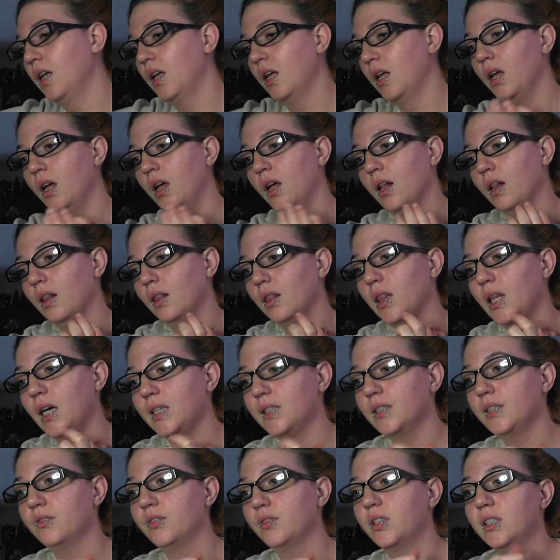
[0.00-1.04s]
lots of
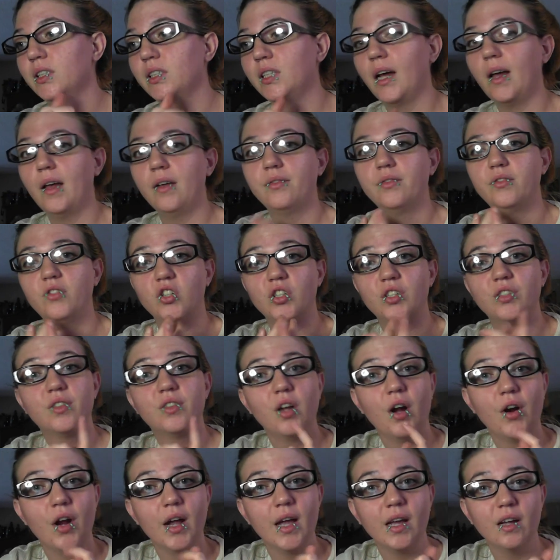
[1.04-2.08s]
stuff. Just
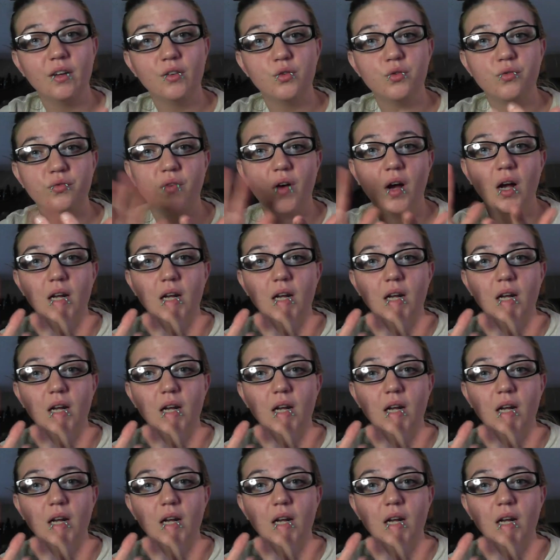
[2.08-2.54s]
trying to find